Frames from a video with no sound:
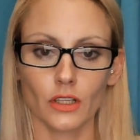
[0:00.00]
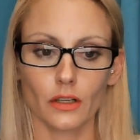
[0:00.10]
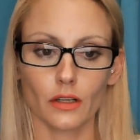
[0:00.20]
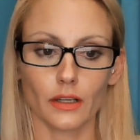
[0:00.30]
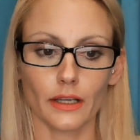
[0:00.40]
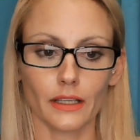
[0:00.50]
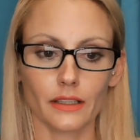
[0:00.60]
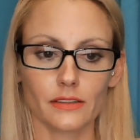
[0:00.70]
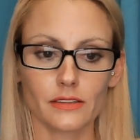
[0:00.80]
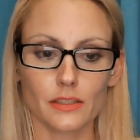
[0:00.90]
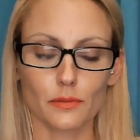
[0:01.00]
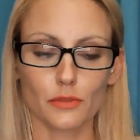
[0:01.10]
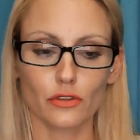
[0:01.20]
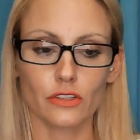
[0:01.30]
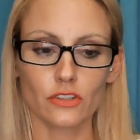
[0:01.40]
and some
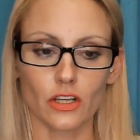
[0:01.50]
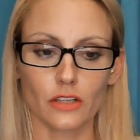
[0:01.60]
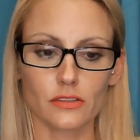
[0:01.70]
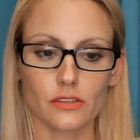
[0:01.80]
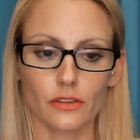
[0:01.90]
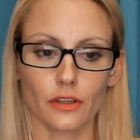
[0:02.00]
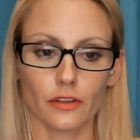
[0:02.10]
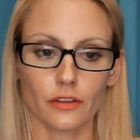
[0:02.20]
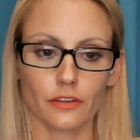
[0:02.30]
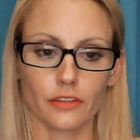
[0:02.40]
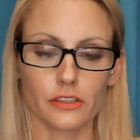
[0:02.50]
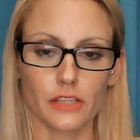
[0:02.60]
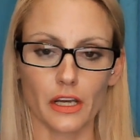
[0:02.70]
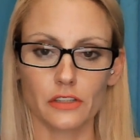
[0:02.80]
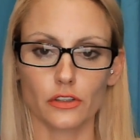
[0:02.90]
screenshots of
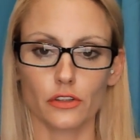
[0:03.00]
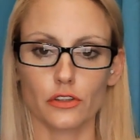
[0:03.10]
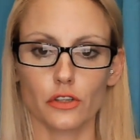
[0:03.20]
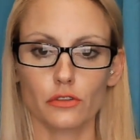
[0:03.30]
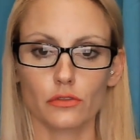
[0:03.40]
attacks on you